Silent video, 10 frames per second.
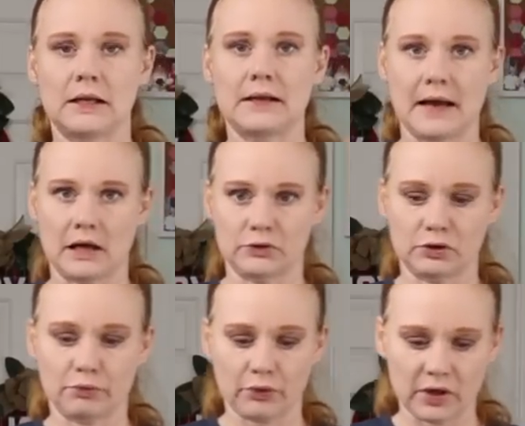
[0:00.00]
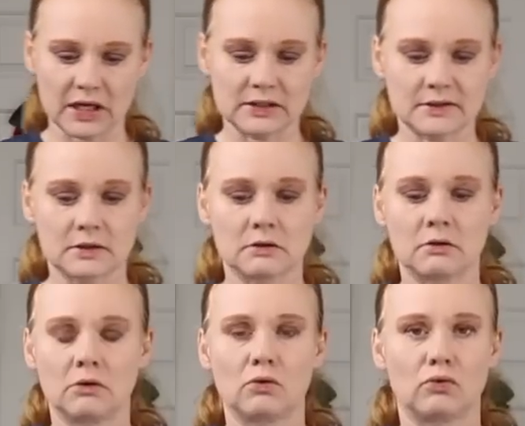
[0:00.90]
Now, to print
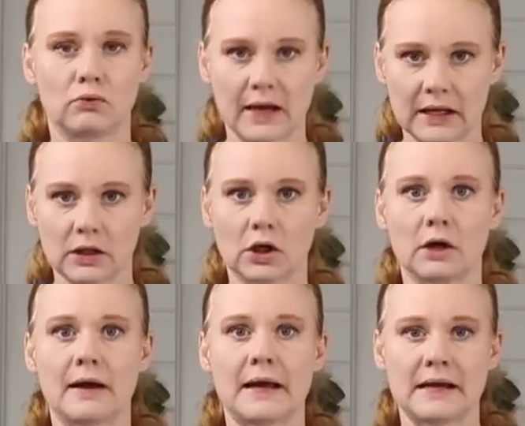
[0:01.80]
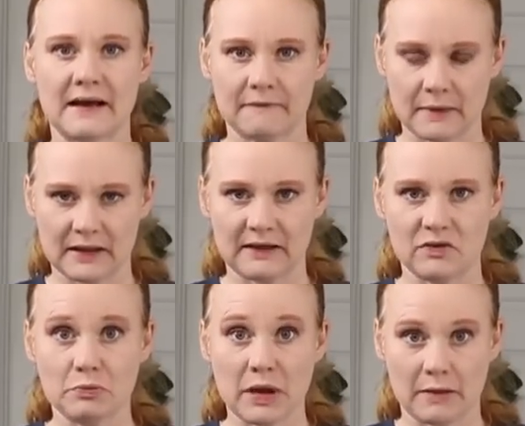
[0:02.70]
regular 8.5 by
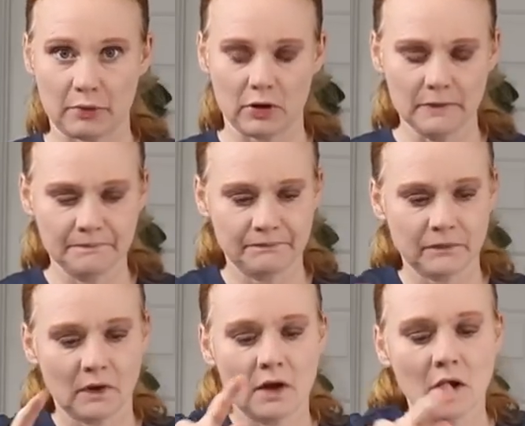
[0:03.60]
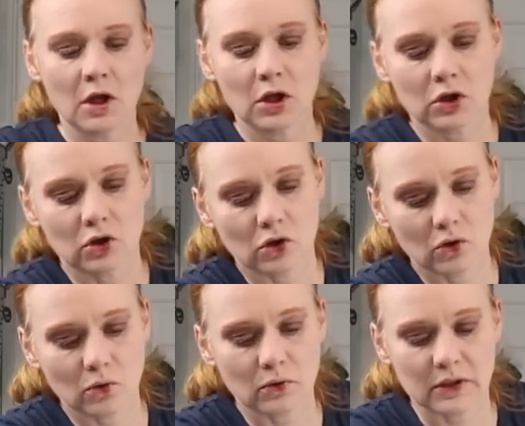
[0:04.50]
11 paper,
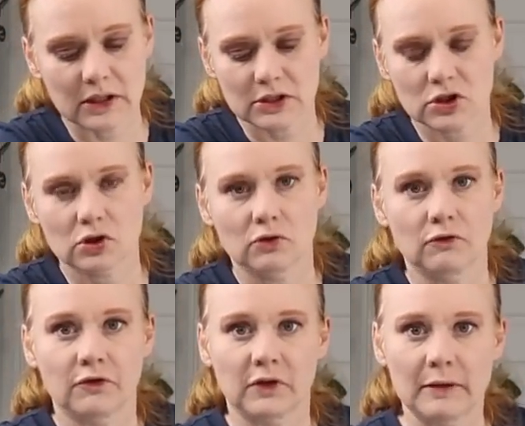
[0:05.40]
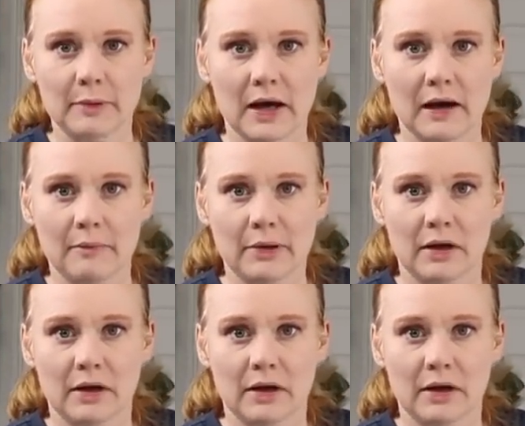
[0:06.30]
you need to flip up